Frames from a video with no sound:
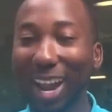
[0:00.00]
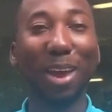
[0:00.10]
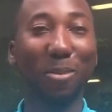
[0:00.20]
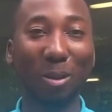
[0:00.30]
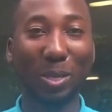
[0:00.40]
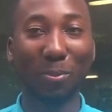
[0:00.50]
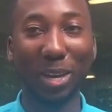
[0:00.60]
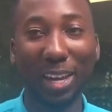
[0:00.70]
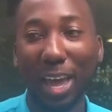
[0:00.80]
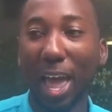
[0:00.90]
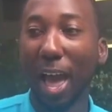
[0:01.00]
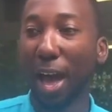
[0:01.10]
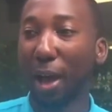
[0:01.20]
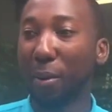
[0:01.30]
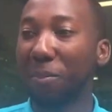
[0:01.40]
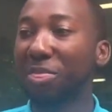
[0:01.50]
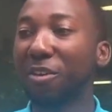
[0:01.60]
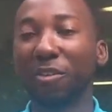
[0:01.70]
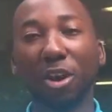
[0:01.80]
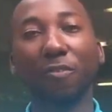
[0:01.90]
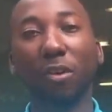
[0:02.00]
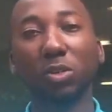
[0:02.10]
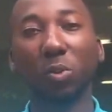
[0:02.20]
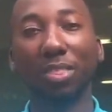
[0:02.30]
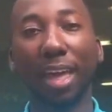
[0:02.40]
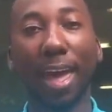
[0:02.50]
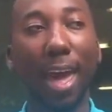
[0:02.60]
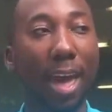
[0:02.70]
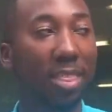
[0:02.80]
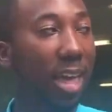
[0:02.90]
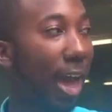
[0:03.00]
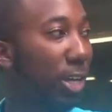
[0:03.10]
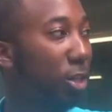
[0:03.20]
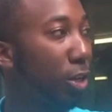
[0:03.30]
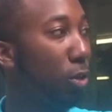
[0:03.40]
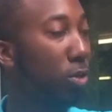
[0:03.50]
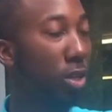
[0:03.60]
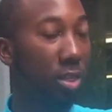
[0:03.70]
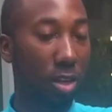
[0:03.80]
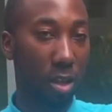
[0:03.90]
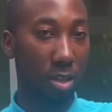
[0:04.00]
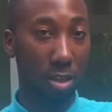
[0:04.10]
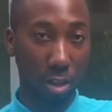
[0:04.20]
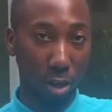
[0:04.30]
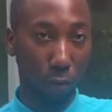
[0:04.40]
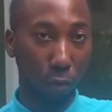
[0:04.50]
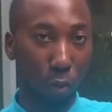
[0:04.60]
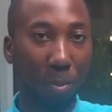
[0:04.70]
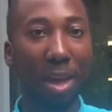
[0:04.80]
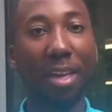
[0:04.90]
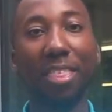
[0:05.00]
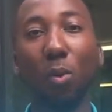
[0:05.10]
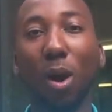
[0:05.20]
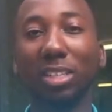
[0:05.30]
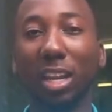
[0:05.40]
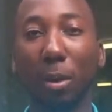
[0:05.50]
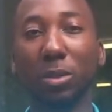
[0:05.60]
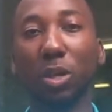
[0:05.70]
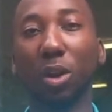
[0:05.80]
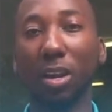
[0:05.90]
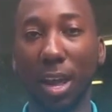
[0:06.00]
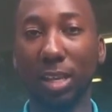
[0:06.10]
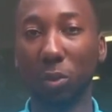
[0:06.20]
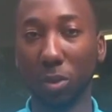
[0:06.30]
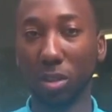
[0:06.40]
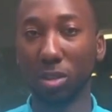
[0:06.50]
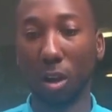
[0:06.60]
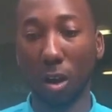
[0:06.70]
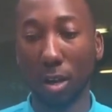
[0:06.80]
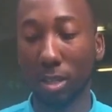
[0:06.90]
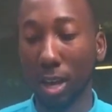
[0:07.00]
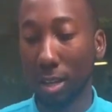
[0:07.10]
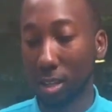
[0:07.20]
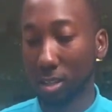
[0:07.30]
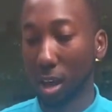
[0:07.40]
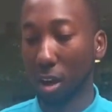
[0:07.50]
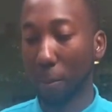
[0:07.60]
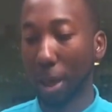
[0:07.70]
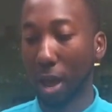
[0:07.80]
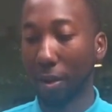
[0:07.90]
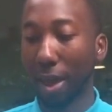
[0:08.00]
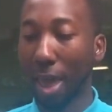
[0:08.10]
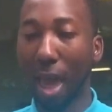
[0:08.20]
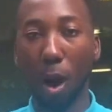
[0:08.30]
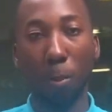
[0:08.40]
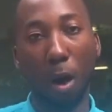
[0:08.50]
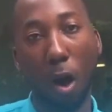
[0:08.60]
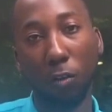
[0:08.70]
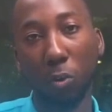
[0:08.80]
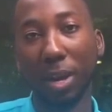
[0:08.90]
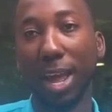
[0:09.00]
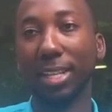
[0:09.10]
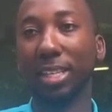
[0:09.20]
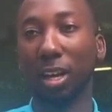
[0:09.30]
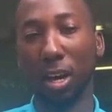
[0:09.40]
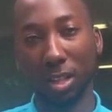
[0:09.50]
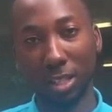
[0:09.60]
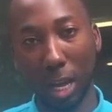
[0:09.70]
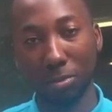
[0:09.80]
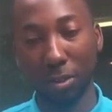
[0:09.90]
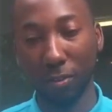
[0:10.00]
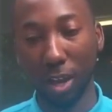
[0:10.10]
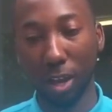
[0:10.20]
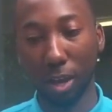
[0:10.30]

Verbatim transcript: So we like Mozambique. The very first one they had, they actually used the theater room. They watched the episode of Dancing with the Stars to talk about how ballroom dancing, other types of